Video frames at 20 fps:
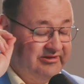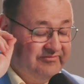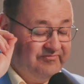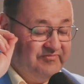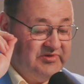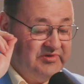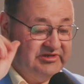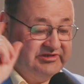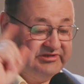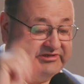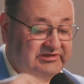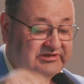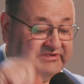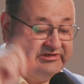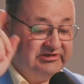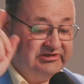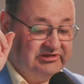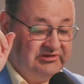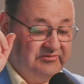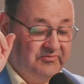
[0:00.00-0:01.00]
It means
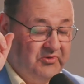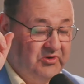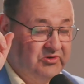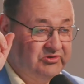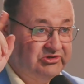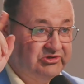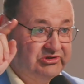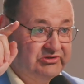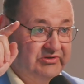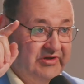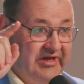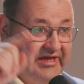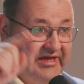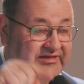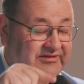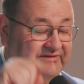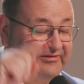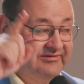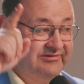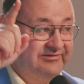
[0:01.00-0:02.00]
he's supposed to
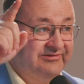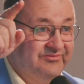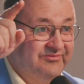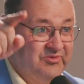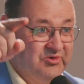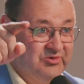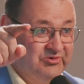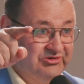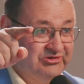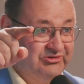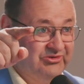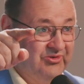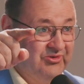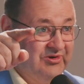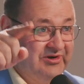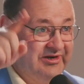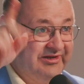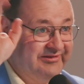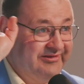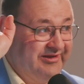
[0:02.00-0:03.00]
enter the most
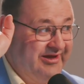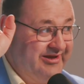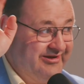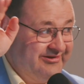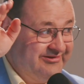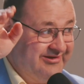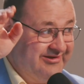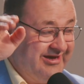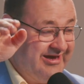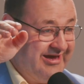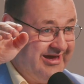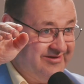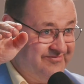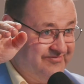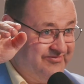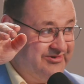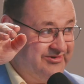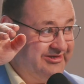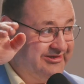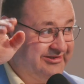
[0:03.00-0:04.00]
holy, like the high
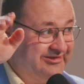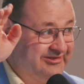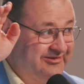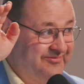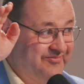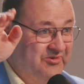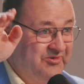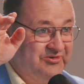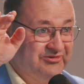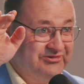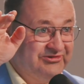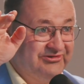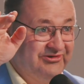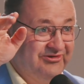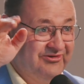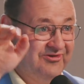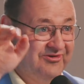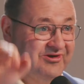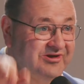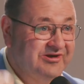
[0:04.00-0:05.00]
priest supposed
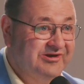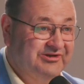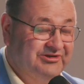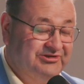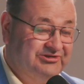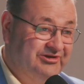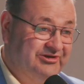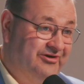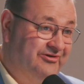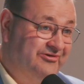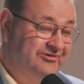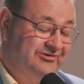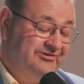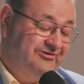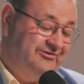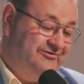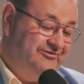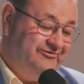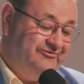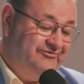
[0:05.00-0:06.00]
to do. So
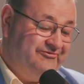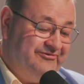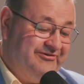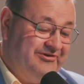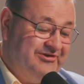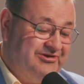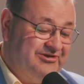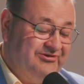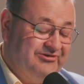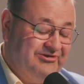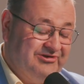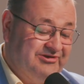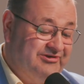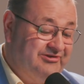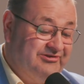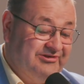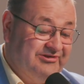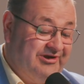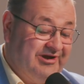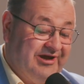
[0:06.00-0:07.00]

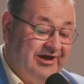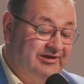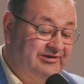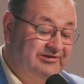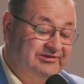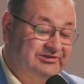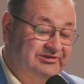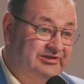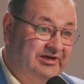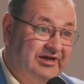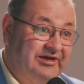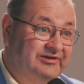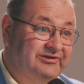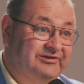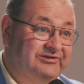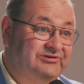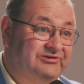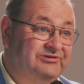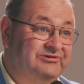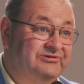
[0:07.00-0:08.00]
the guy
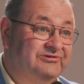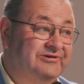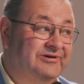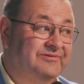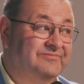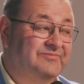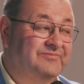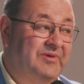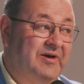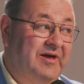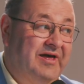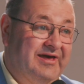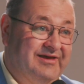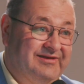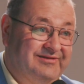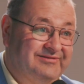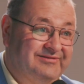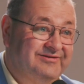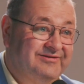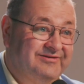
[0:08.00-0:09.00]
decided to
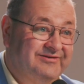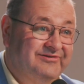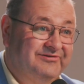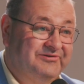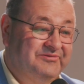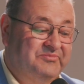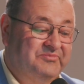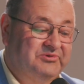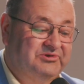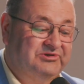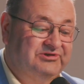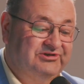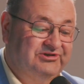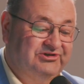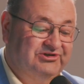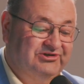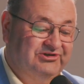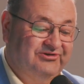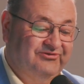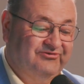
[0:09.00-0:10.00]
combine the
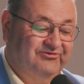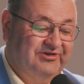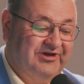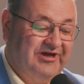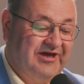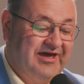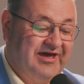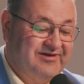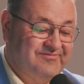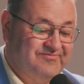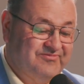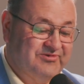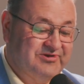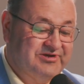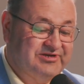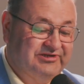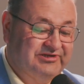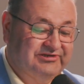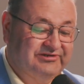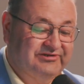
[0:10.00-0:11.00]
position of the high
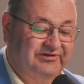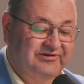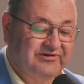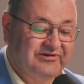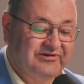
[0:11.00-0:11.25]
priest.